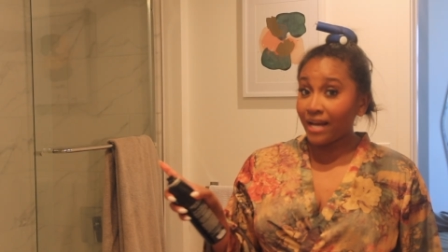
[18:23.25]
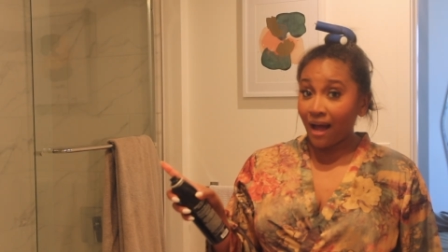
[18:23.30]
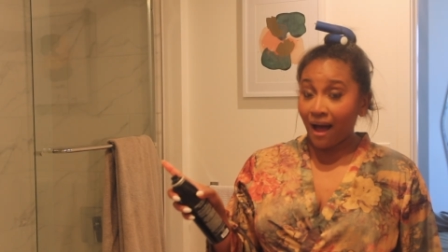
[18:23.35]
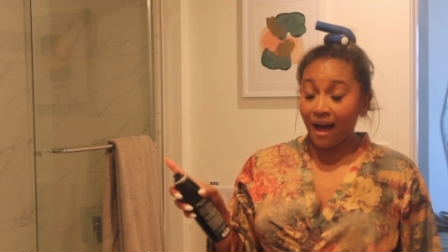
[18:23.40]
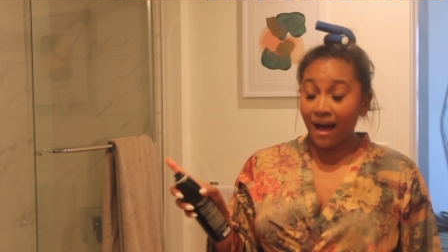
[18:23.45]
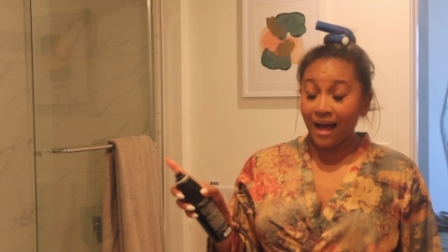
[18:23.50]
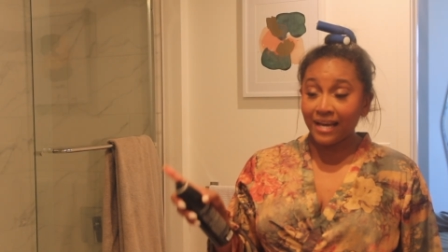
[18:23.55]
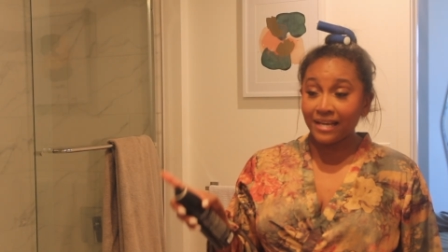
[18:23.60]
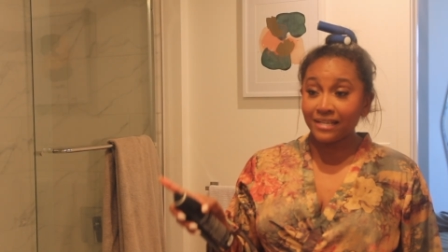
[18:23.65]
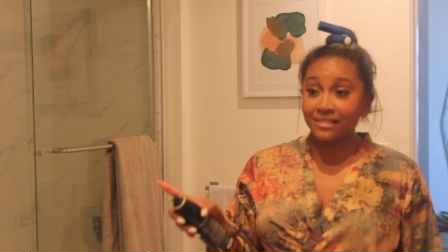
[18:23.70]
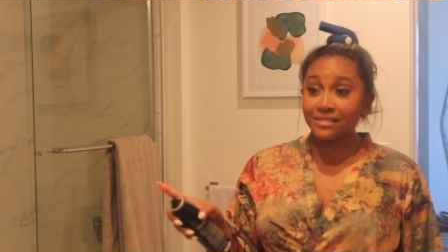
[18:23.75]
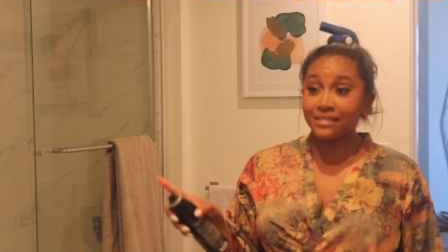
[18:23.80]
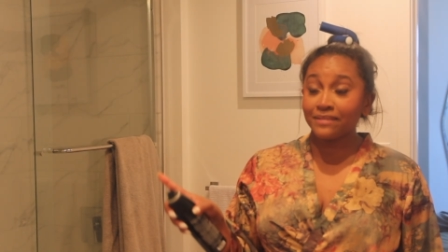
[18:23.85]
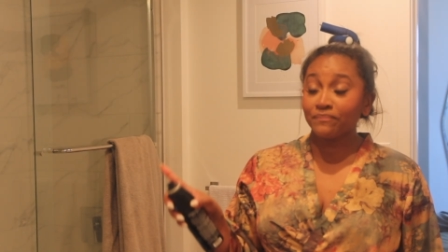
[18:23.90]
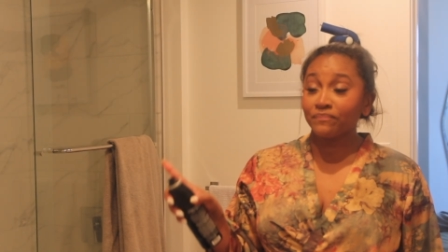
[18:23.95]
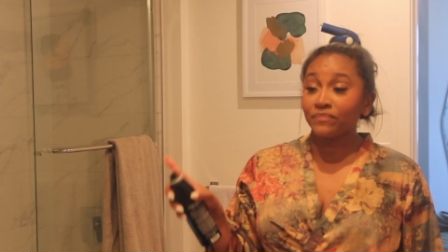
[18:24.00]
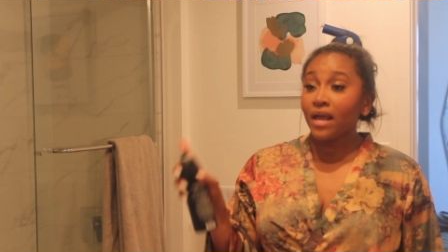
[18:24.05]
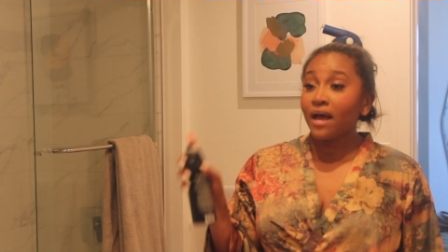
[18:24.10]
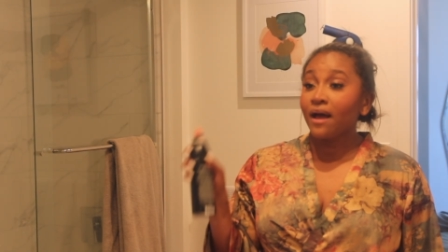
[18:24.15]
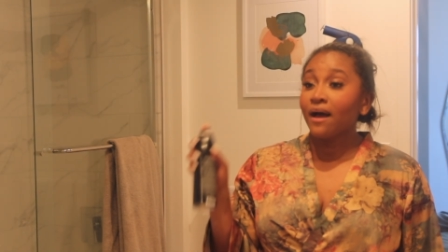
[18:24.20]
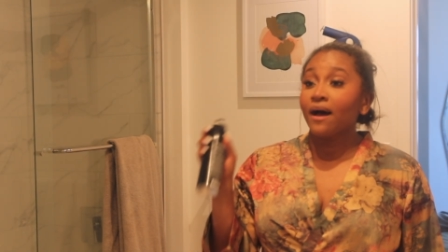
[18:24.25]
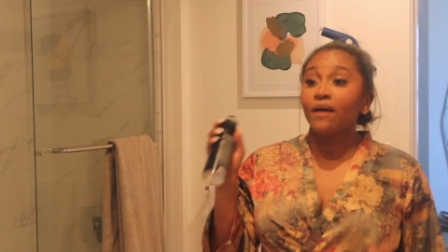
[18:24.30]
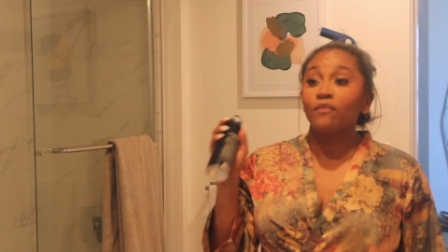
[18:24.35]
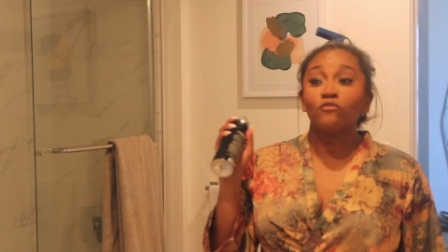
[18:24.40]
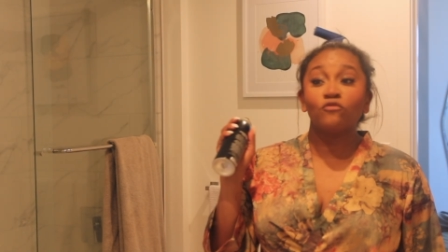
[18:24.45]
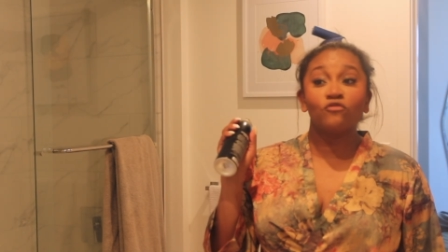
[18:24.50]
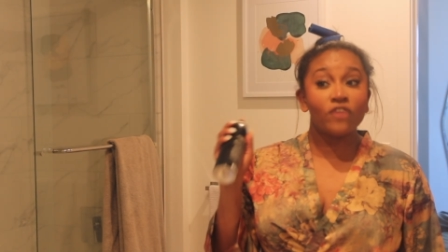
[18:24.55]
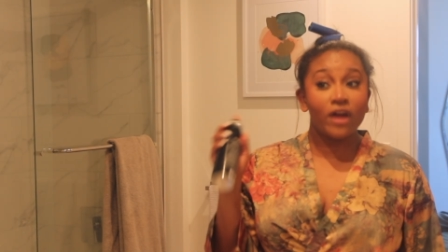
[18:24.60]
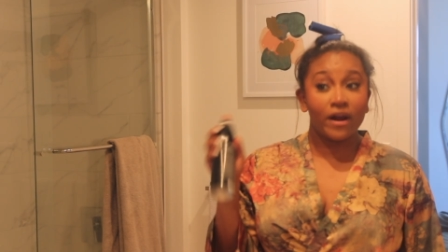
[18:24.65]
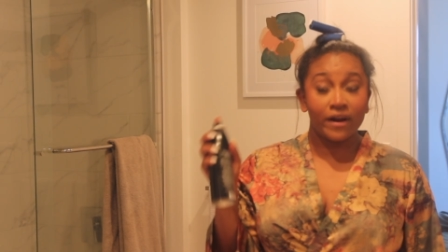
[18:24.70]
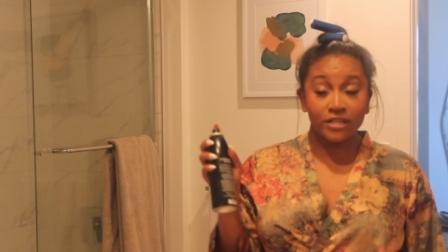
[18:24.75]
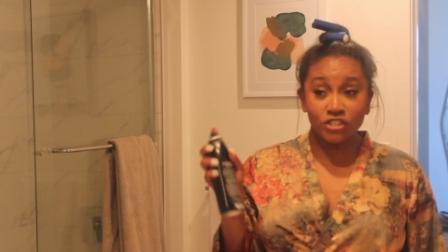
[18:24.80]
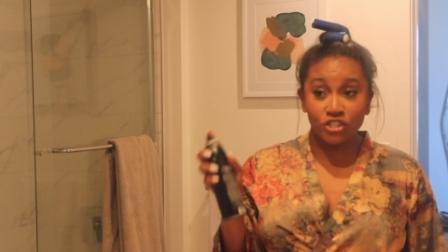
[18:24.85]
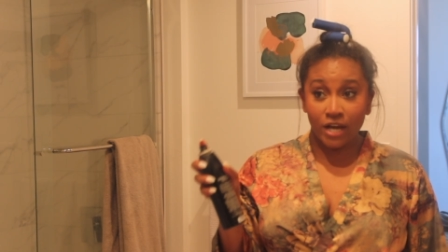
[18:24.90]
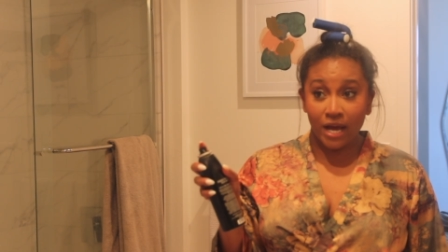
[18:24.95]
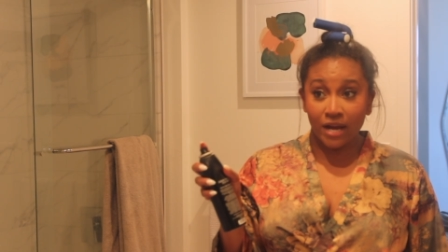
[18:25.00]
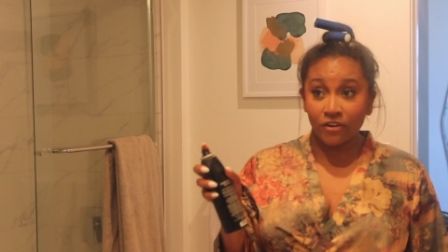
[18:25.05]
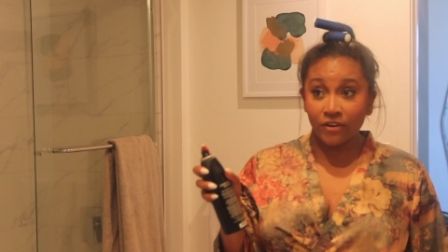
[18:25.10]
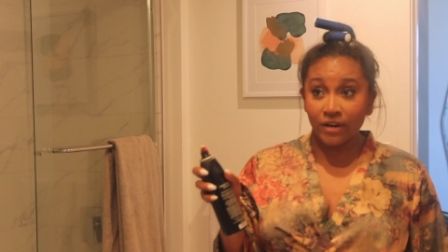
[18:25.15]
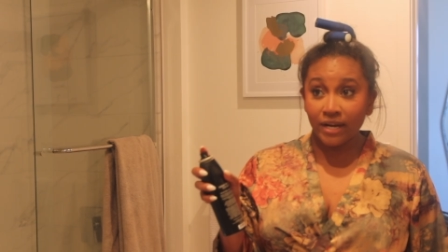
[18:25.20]
kind, very
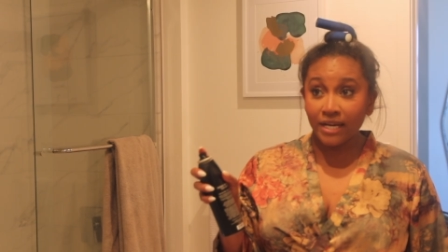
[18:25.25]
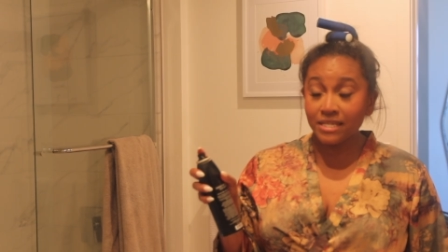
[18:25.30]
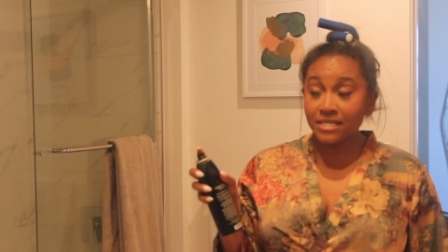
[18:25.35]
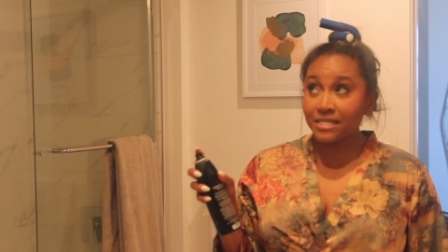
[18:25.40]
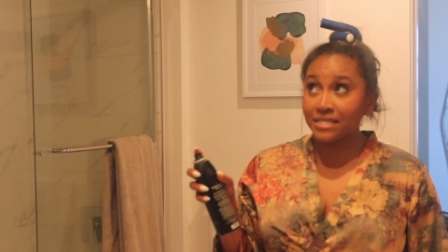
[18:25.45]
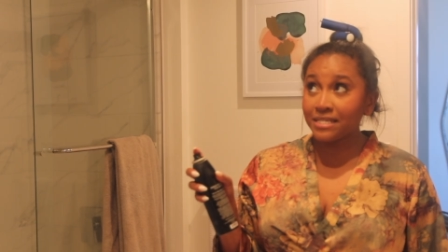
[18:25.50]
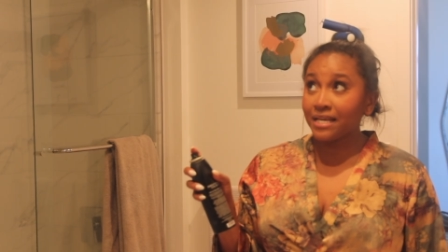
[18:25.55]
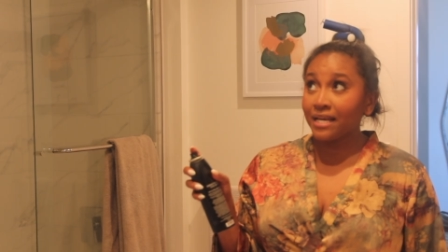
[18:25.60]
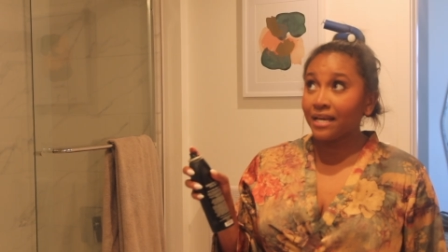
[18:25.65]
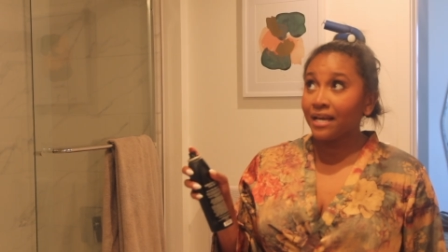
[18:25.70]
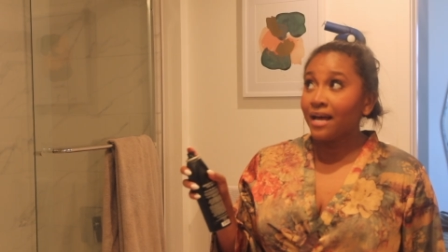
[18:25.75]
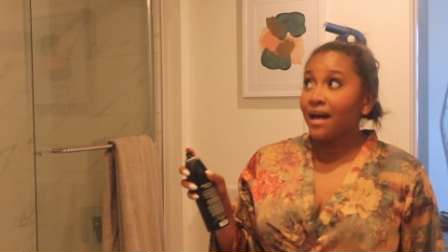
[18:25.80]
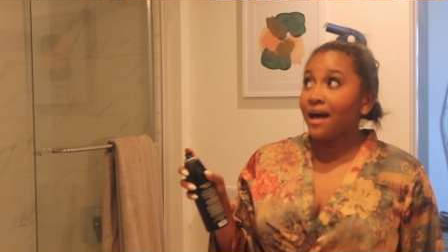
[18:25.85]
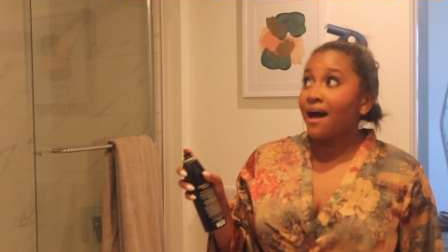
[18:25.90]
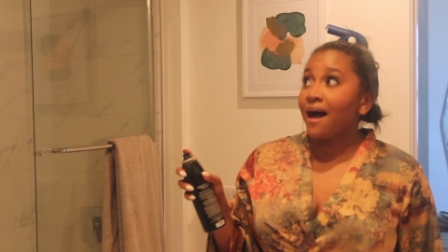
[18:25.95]
generous.